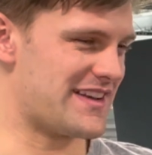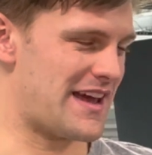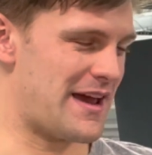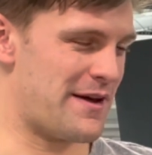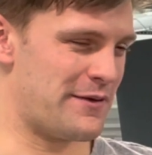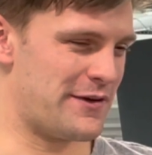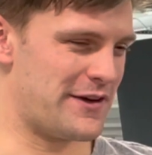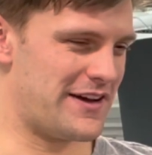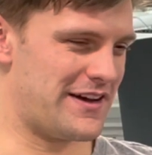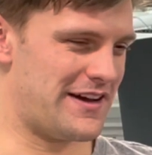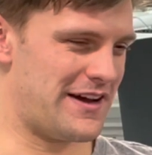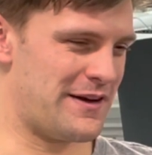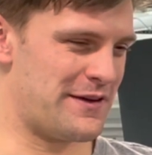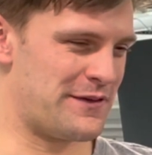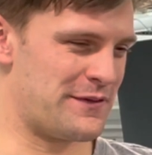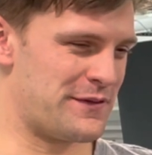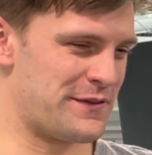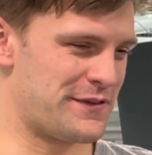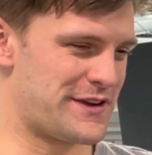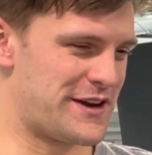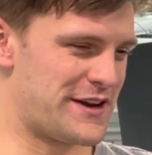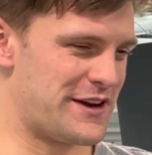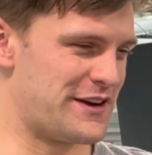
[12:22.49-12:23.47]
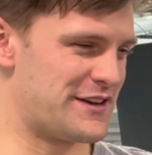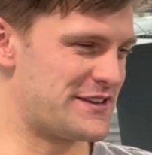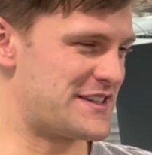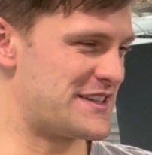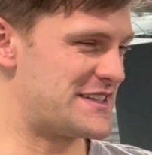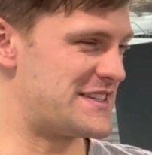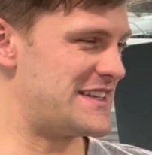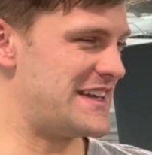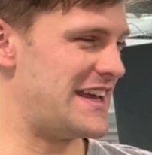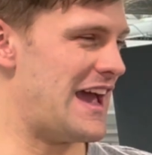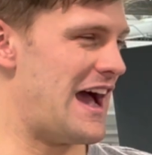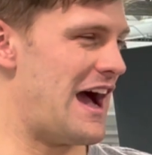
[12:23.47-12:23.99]
I'm curious to
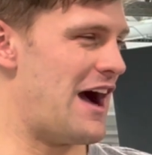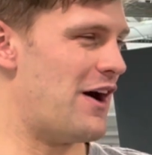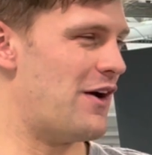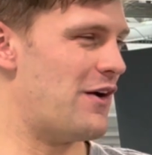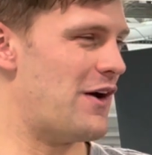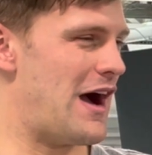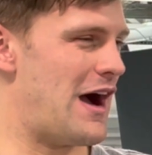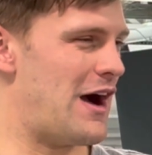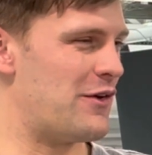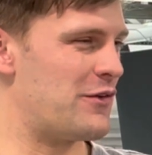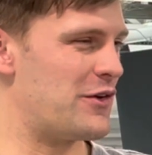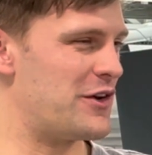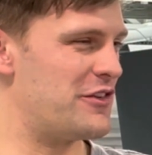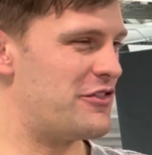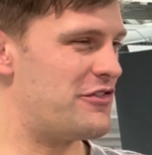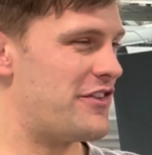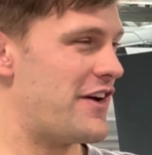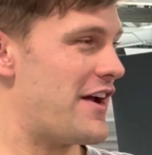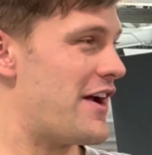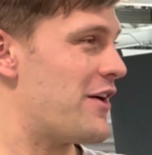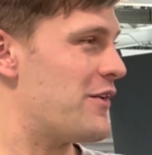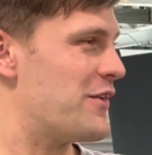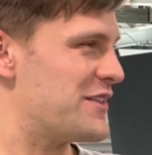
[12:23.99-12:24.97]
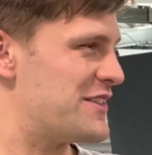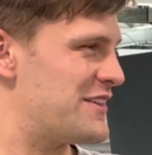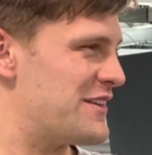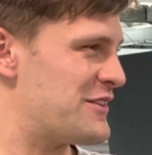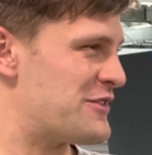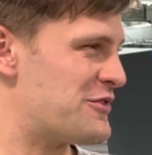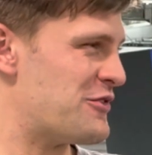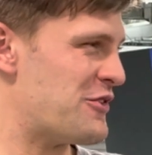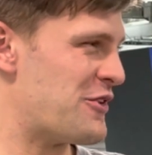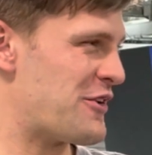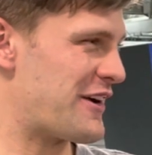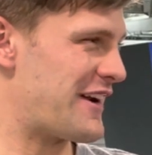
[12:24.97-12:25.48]
see how we fare with this
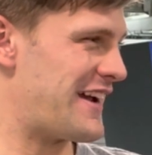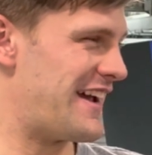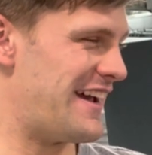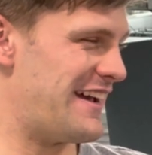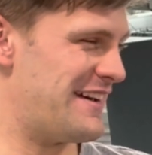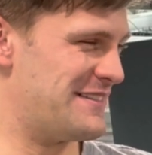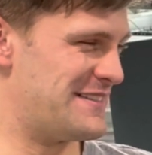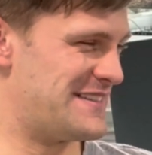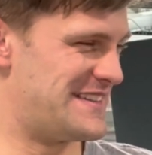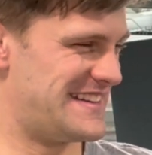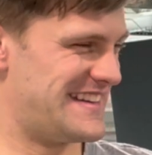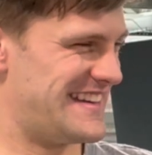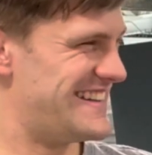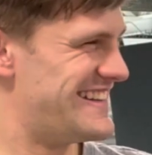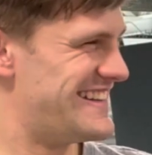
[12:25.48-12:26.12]
4 games.